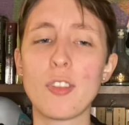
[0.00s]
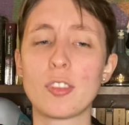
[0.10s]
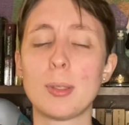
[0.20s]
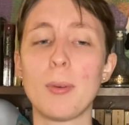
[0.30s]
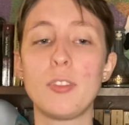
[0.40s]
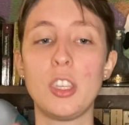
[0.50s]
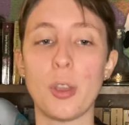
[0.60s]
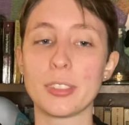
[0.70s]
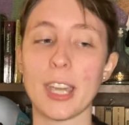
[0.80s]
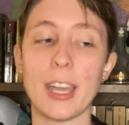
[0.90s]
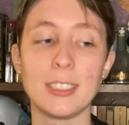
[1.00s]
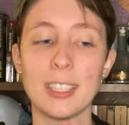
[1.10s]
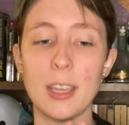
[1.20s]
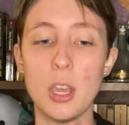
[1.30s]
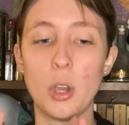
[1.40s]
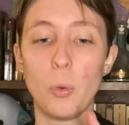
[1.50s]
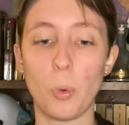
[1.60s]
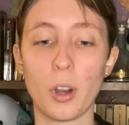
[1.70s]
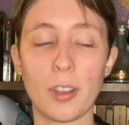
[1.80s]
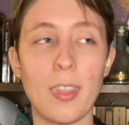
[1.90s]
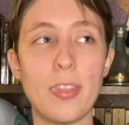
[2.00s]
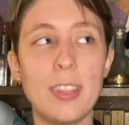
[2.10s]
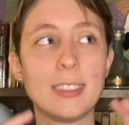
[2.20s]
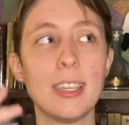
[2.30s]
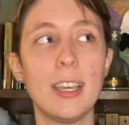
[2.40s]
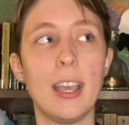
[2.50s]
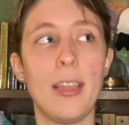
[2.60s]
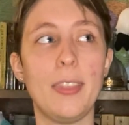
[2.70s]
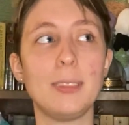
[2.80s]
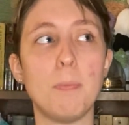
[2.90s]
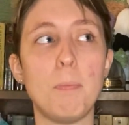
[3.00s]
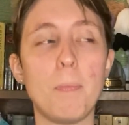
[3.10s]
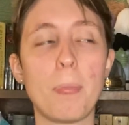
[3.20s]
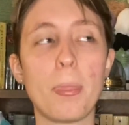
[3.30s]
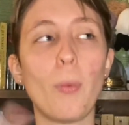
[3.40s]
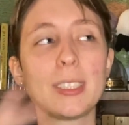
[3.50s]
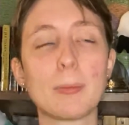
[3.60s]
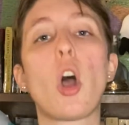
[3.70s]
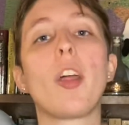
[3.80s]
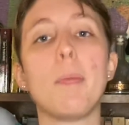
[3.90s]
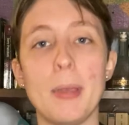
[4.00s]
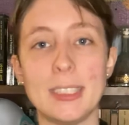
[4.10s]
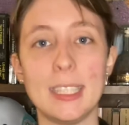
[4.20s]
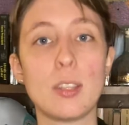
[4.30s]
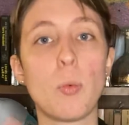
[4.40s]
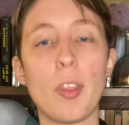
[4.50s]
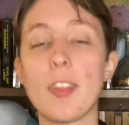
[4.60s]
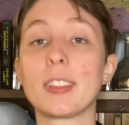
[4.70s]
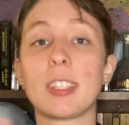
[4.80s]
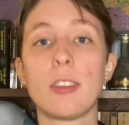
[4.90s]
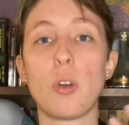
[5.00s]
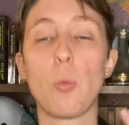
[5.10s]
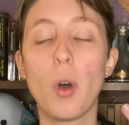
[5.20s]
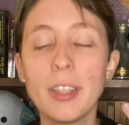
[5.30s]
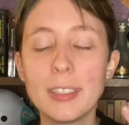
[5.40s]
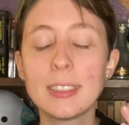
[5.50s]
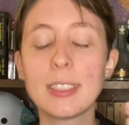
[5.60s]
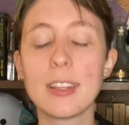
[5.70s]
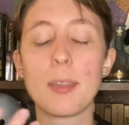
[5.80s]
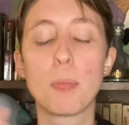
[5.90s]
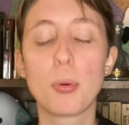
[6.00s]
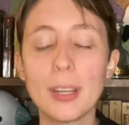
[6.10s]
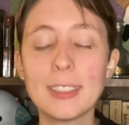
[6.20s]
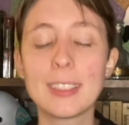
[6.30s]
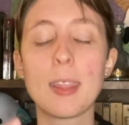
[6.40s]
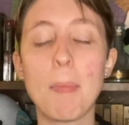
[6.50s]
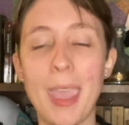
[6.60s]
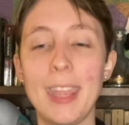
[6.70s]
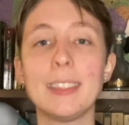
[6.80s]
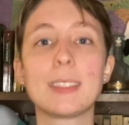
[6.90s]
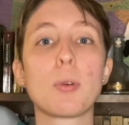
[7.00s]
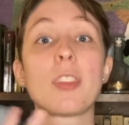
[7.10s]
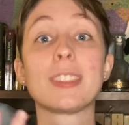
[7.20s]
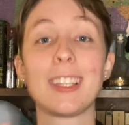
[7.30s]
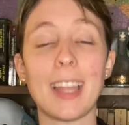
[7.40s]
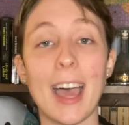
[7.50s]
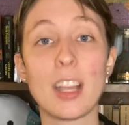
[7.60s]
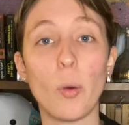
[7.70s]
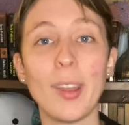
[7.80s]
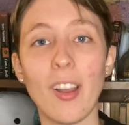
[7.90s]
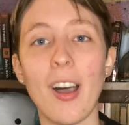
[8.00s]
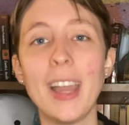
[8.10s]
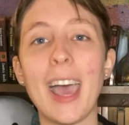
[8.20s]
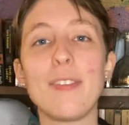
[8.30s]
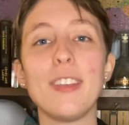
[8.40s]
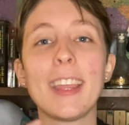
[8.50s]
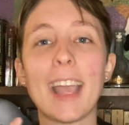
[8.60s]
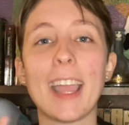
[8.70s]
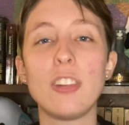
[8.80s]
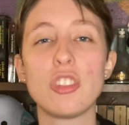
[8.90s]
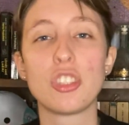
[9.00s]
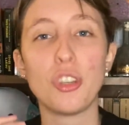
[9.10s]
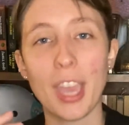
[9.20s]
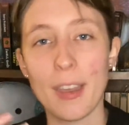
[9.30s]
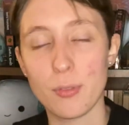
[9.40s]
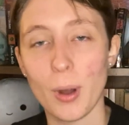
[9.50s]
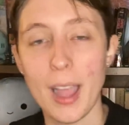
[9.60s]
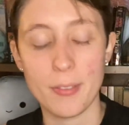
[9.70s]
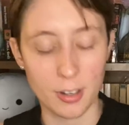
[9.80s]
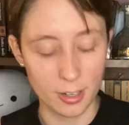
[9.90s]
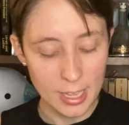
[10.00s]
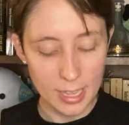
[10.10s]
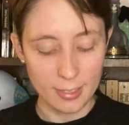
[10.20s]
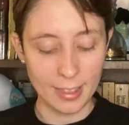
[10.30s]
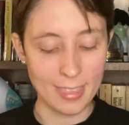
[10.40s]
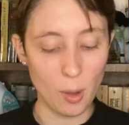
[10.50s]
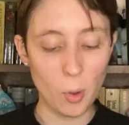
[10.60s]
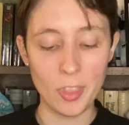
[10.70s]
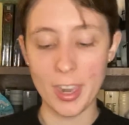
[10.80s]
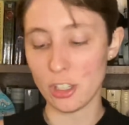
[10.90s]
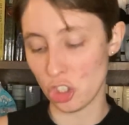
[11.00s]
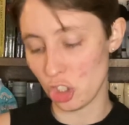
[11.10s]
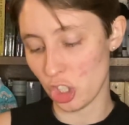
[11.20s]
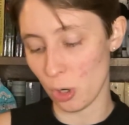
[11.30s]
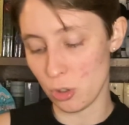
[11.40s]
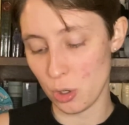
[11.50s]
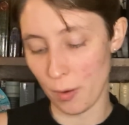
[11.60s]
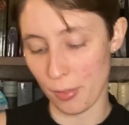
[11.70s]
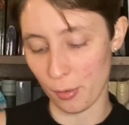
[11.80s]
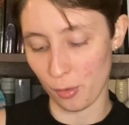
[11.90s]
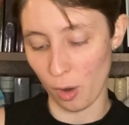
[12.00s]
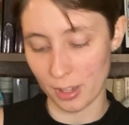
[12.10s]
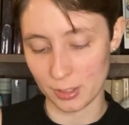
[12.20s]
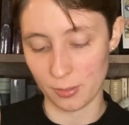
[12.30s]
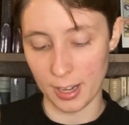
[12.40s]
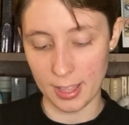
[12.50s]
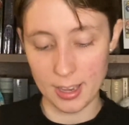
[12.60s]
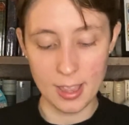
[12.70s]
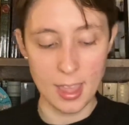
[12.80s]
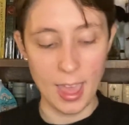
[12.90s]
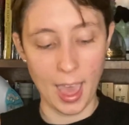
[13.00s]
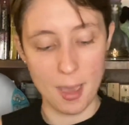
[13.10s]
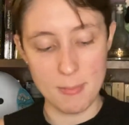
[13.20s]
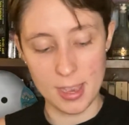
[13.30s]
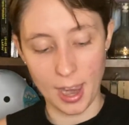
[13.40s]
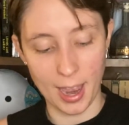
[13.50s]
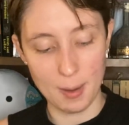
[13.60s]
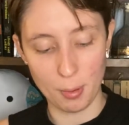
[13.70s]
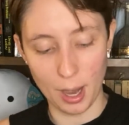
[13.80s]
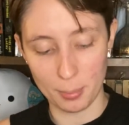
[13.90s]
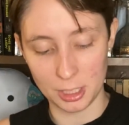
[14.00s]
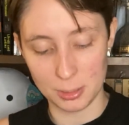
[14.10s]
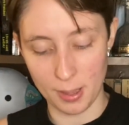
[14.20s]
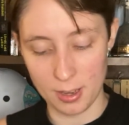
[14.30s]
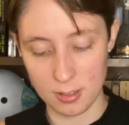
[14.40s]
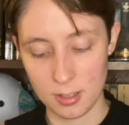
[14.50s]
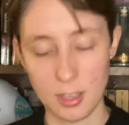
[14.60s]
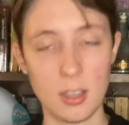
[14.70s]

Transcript: from some of Kyōsai's work, that the ones I'm calling busy, the prints, the paints where there's a lot going on, I feel like I could just look at forever. Like that one that I just showed you of the frogs fighting. I mean, I probably spent,